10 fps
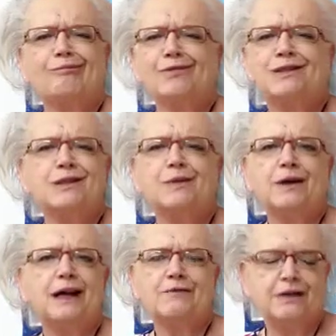6
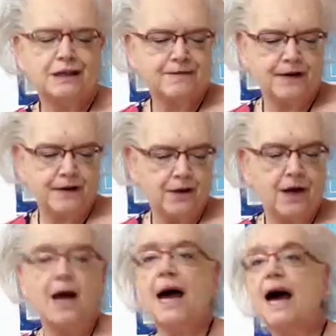one, half dozen of another.
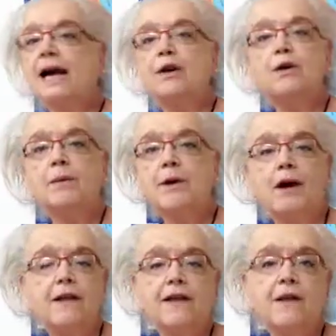I grew up
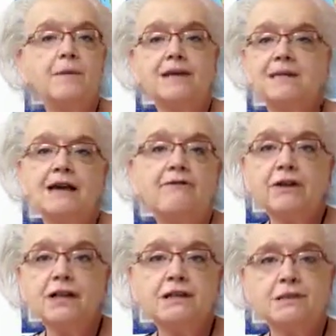calling them
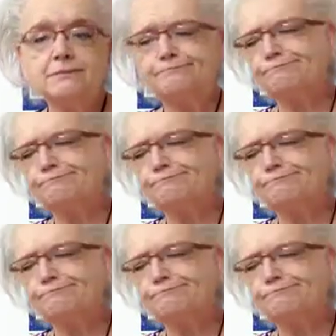indefinites.